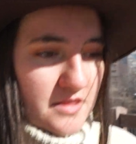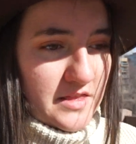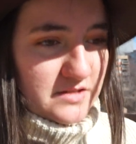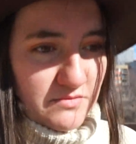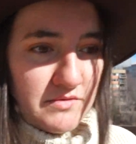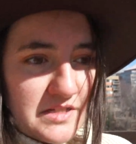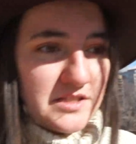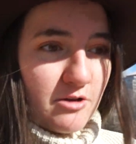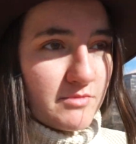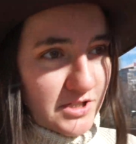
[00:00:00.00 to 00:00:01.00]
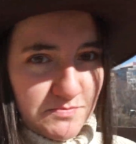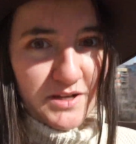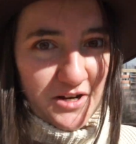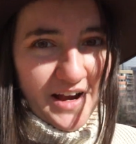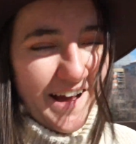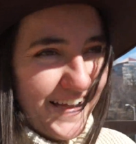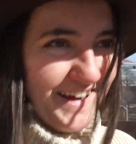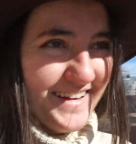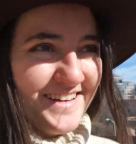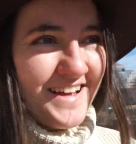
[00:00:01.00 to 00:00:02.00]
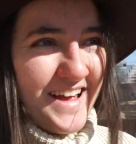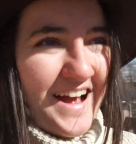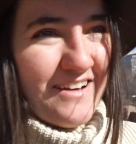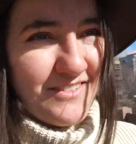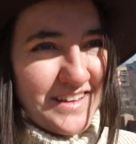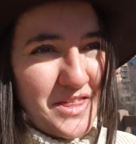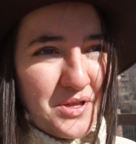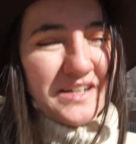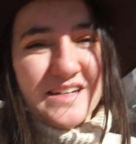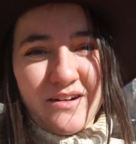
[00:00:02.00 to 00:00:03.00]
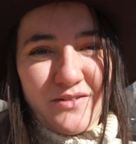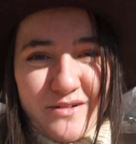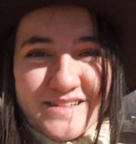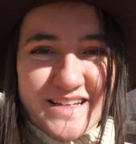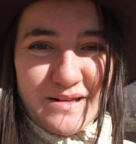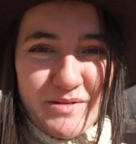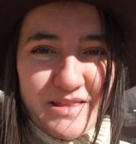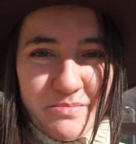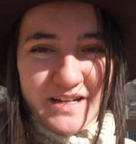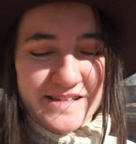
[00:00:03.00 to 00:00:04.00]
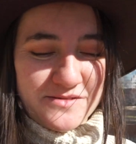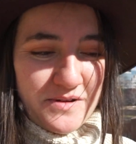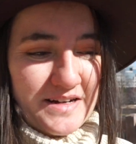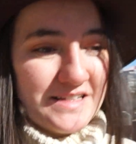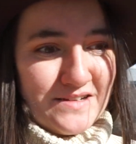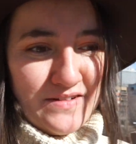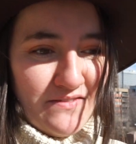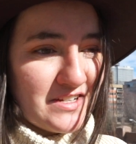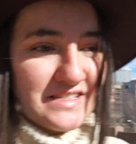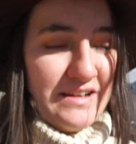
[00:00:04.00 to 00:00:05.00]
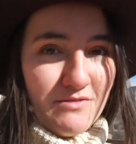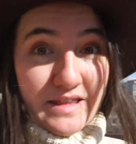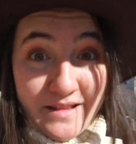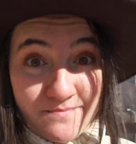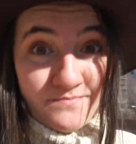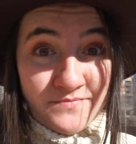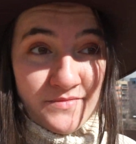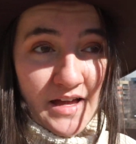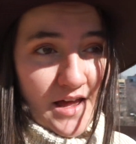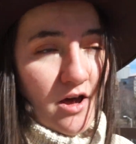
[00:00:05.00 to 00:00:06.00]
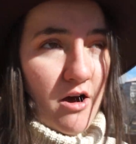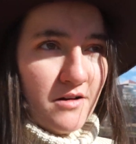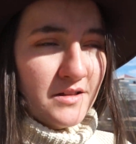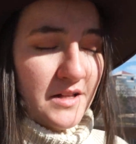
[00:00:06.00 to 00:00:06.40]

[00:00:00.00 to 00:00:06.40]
this one was so much bigger. I really thought Denver was going to be the biggest one because I've never seen one at all.